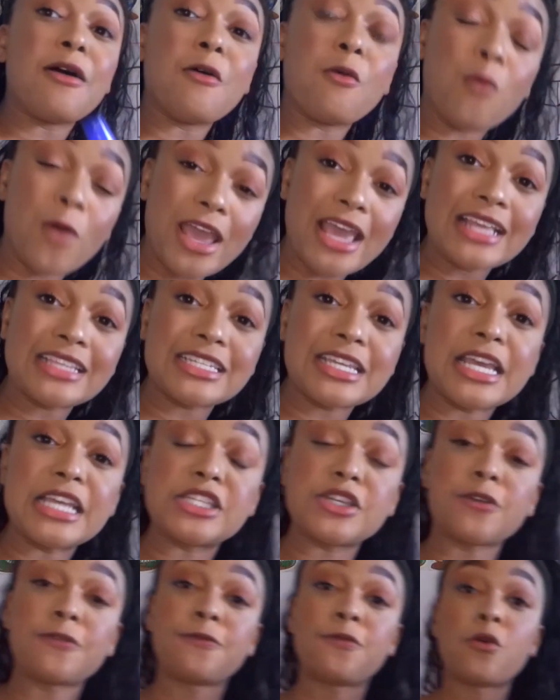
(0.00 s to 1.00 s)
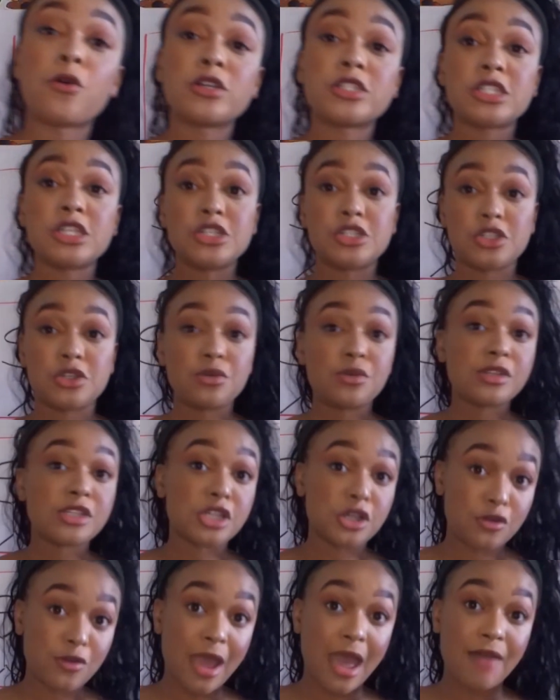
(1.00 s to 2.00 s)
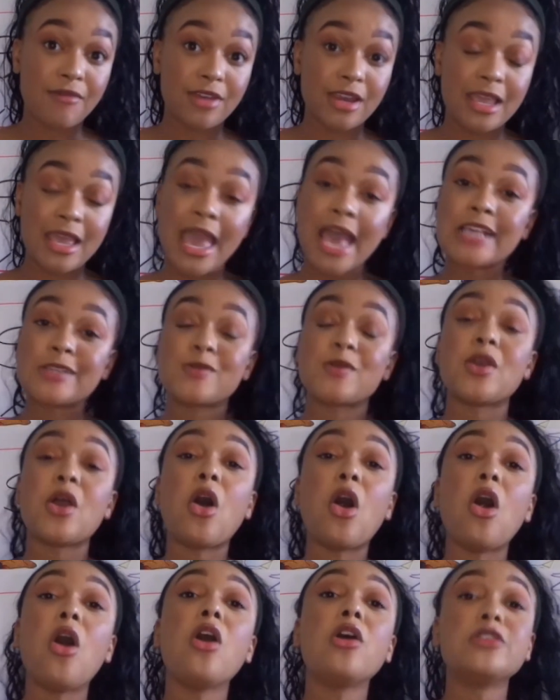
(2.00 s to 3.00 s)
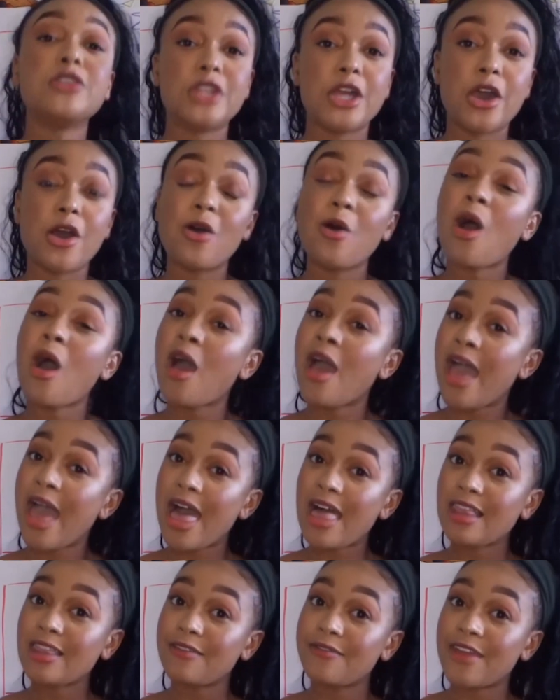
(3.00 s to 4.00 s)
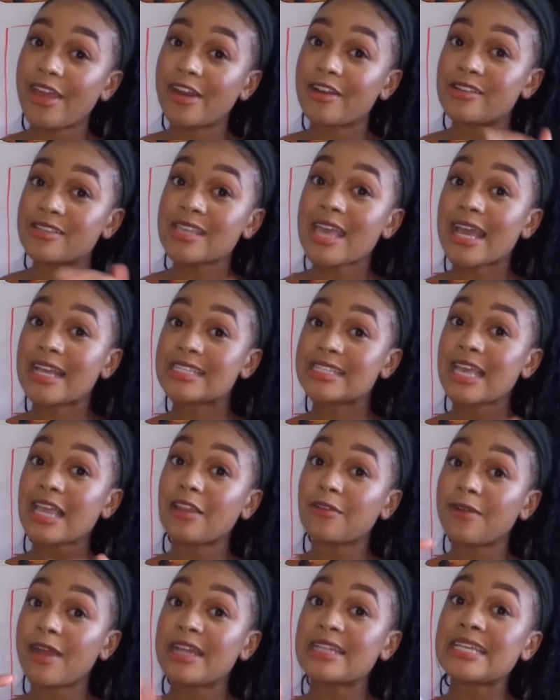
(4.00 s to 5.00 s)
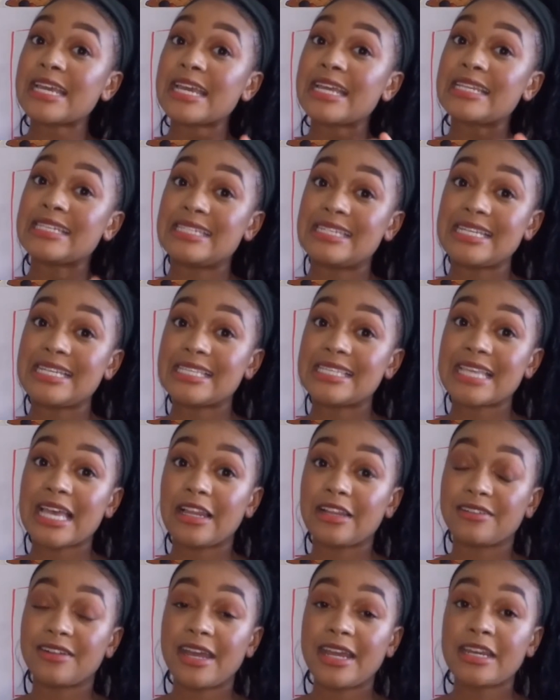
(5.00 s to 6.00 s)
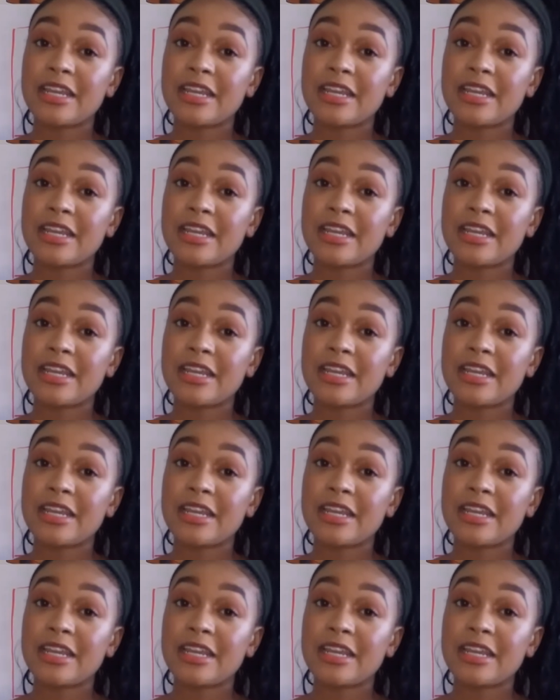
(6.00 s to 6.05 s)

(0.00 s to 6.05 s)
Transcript: weight is your force due to gravity. As we all know, elevators accelerate and decelerate.